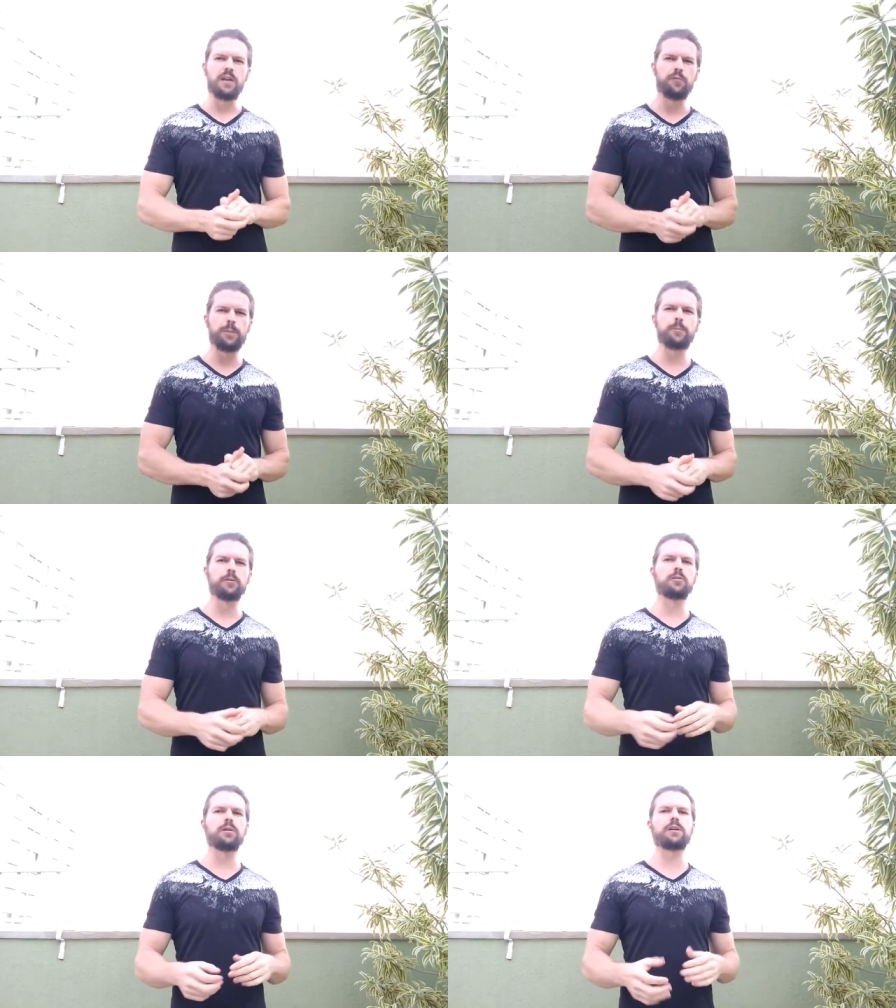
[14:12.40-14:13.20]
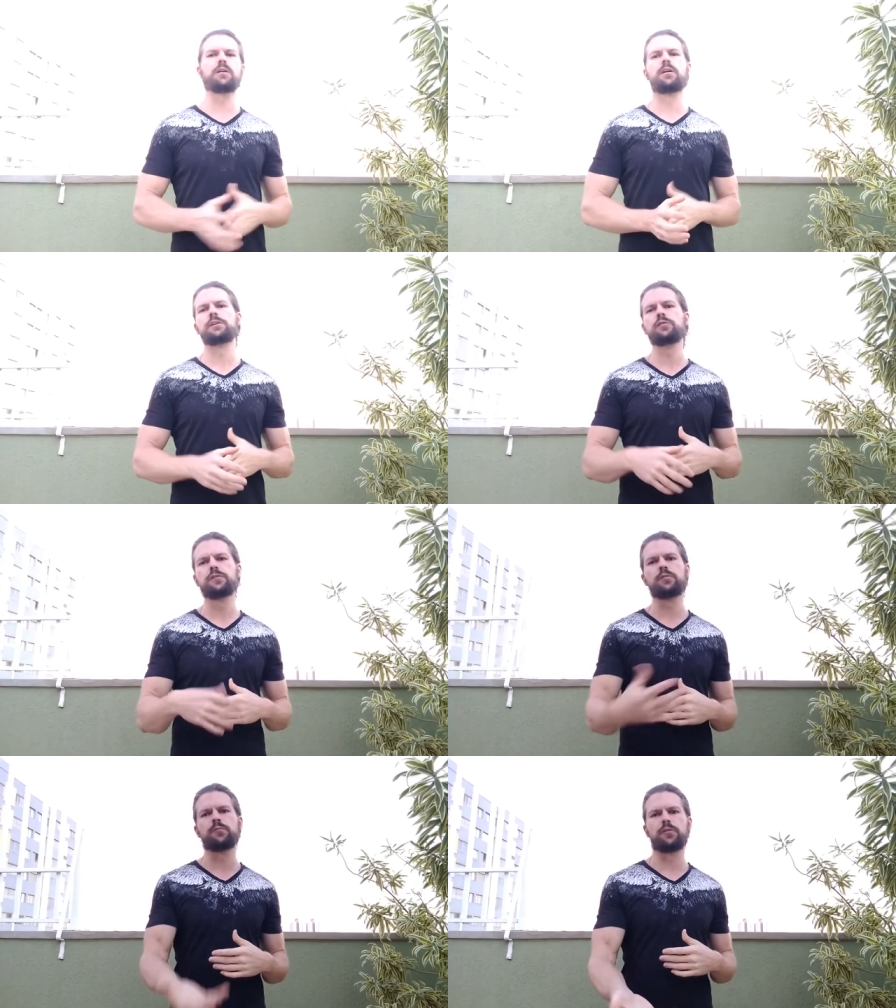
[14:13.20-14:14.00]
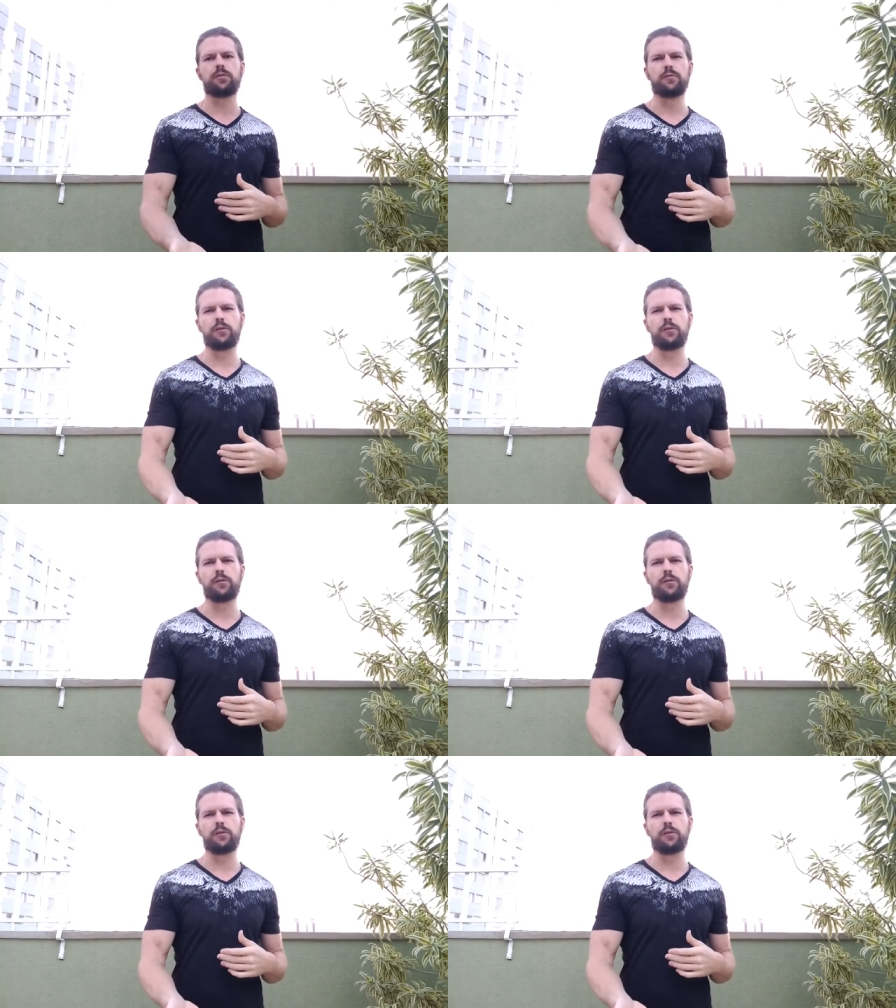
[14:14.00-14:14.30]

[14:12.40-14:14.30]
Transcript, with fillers: if people are looking on YouTube for,